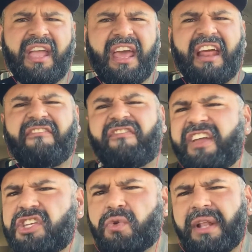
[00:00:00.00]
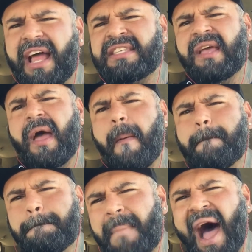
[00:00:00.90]
And I visualize
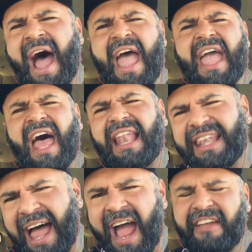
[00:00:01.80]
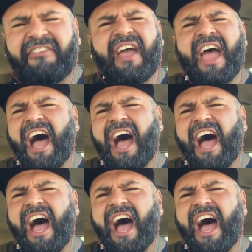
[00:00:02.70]
my life,